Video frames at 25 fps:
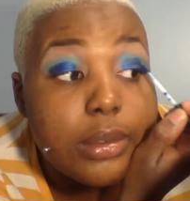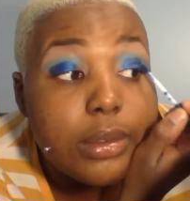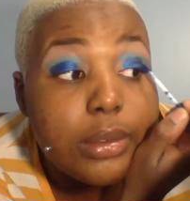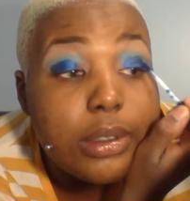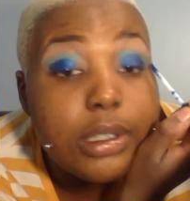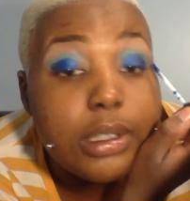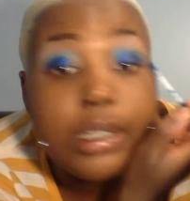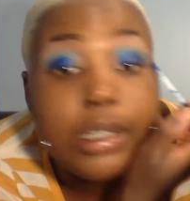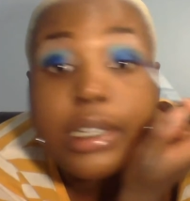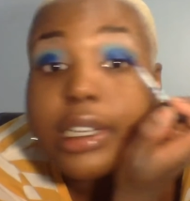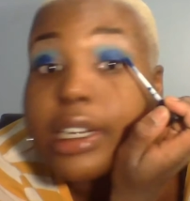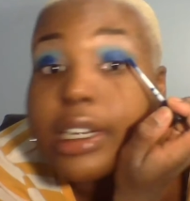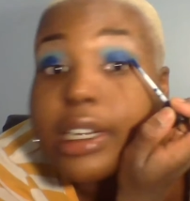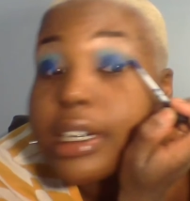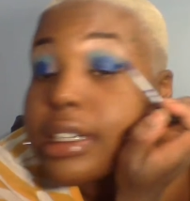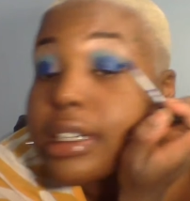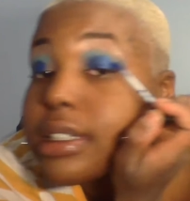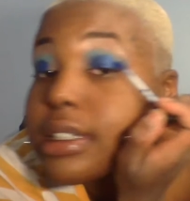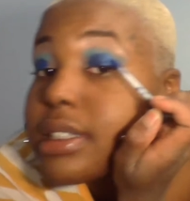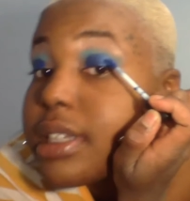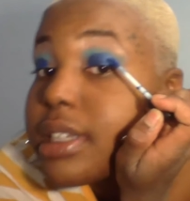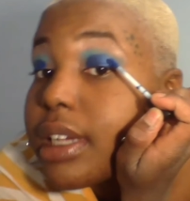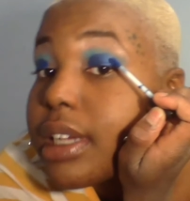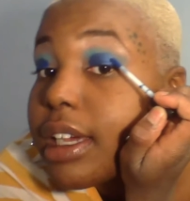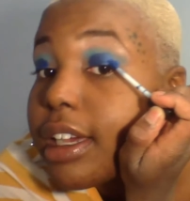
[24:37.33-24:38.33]
So
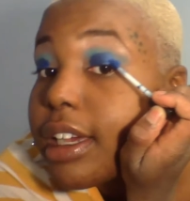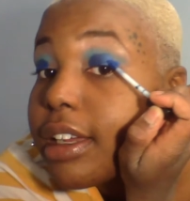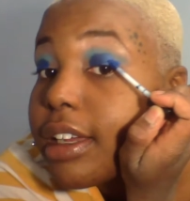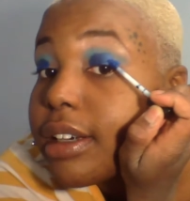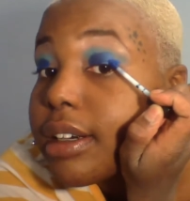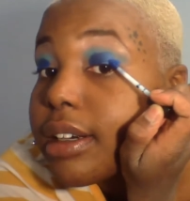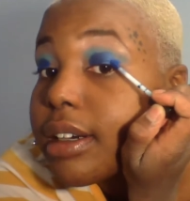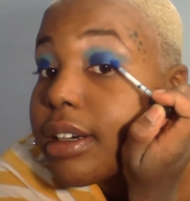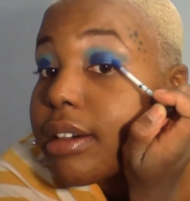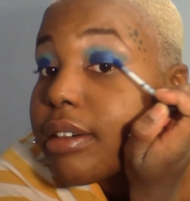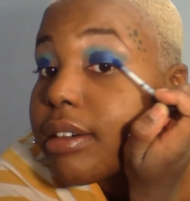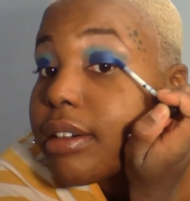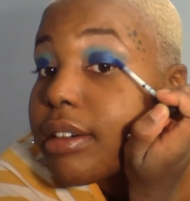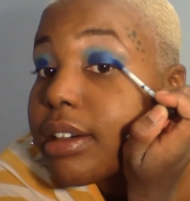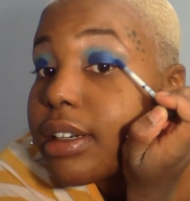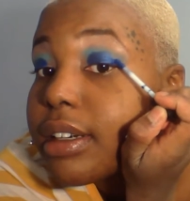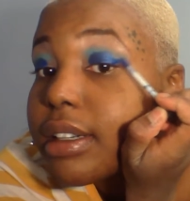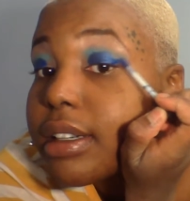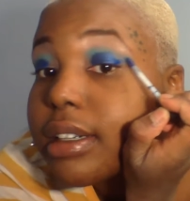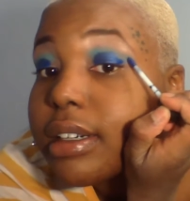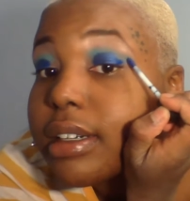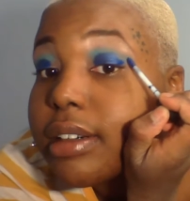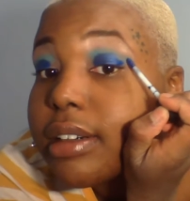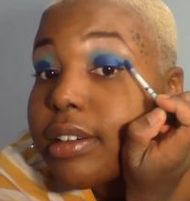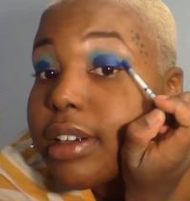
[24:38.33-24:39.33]
here's the outer
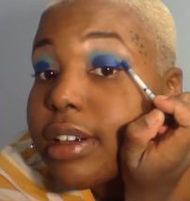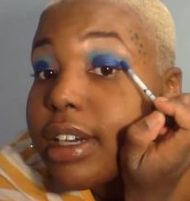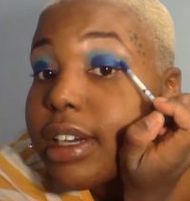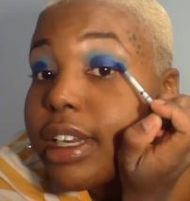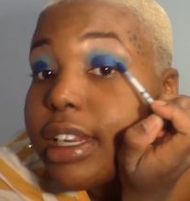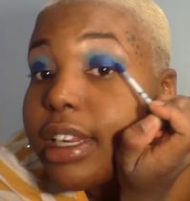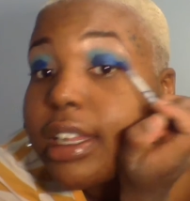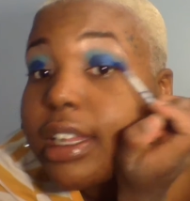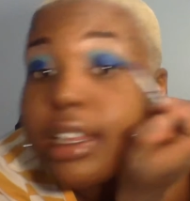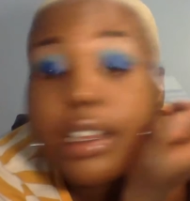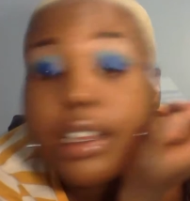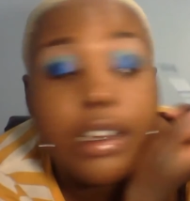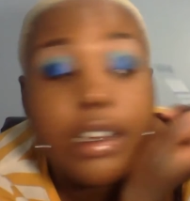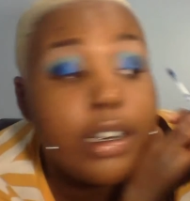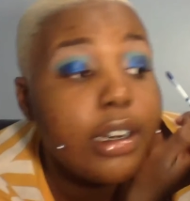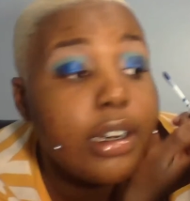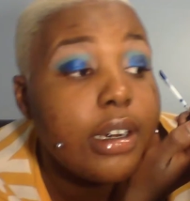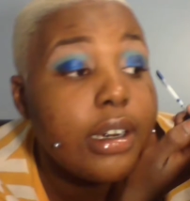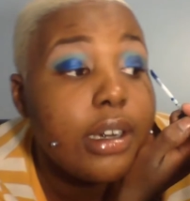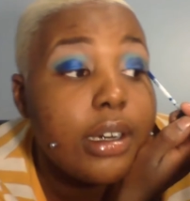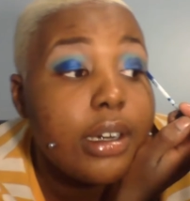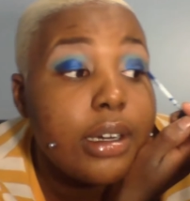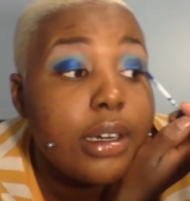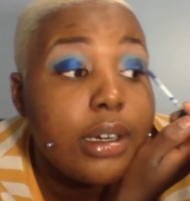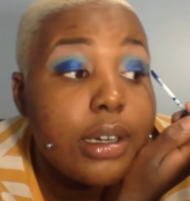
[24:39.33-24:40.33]
corner right here.